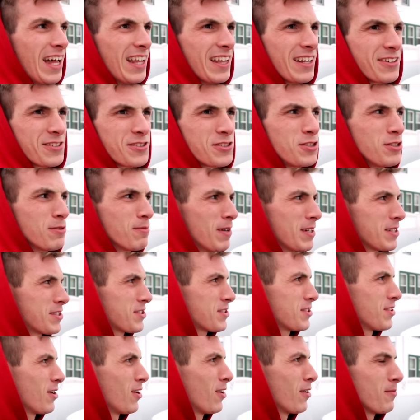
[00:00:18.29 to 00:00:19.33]
and there's too
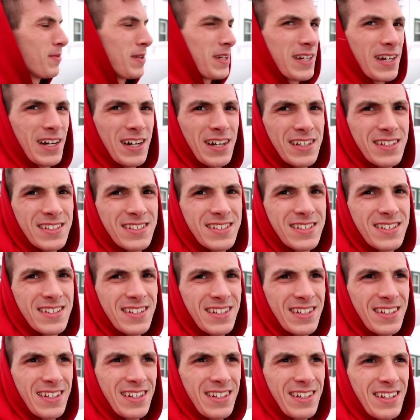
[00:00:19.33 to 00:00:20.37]
much snow because
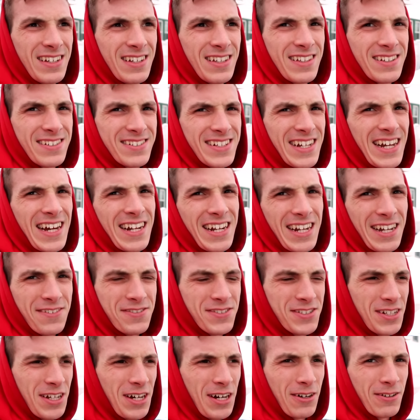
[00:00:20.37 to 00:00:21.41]
there's not
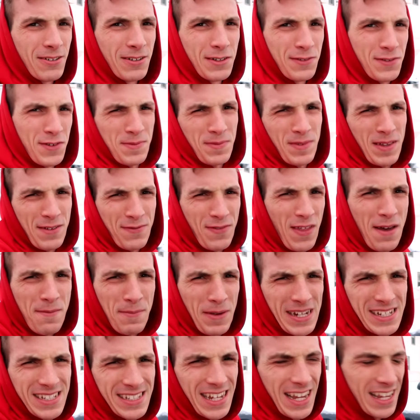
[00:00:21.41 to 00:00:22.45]
enough snow, if, if that
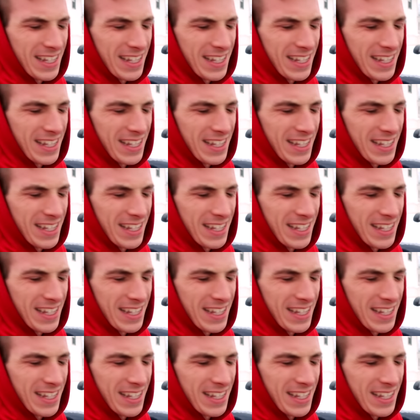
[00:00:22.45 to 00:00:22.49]
makes